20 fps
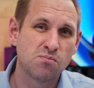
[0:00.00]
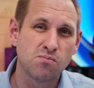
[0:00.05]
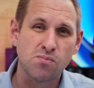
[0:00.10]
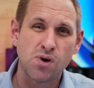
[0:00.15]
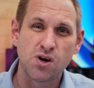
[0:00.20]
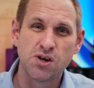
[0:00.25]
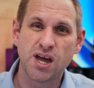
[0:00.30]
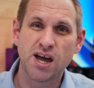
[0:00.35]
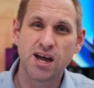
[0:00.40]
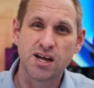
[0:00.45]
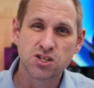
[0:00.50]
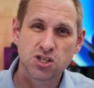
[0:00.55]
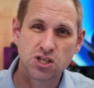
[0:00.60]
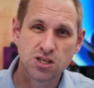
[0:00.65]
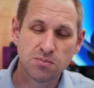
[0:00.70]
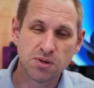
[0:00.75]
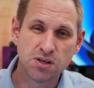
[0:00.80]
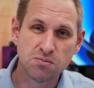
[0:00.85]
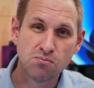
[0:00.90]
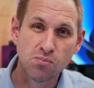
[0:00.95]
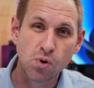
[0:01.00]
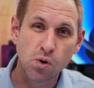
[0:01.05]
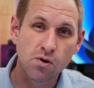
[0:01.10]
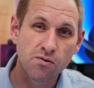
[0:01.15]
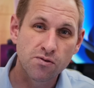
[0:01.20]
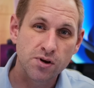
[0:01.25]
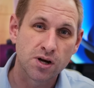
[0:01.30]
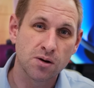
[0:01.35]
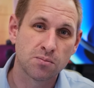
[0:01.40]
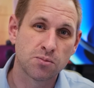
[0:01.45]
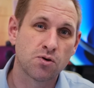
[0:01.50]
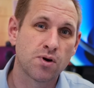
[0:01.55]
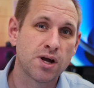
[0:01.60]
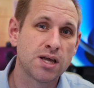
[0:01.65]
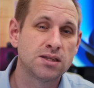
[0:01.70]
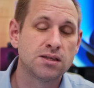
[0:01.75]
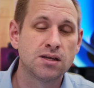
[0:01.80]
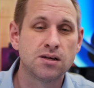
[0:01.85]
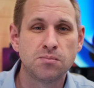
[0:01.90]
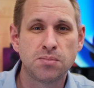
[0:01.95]
might actually be more of an
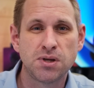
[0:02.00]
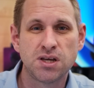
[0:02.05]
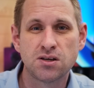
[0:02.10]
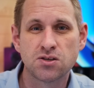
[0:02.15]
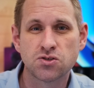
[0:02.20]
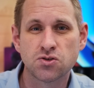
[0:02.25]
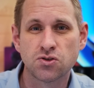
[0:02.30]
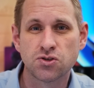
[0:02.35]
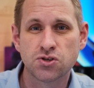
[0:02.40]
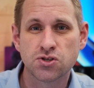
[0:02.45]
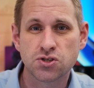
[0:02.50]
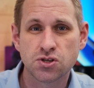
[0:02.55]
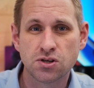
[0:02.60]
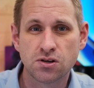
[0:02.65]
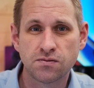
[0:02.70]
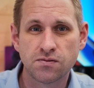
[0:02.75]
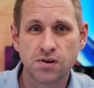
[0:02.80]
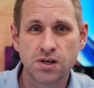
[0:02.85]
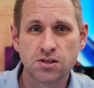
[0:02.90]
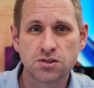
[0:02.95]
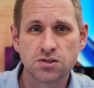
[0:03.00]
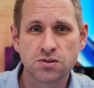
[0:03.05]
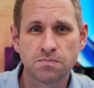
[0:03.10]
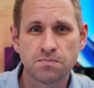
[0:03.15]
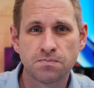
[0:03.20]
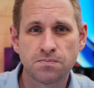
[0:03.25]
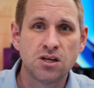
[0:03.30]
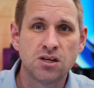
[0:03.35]
upgrade than appears on the surface.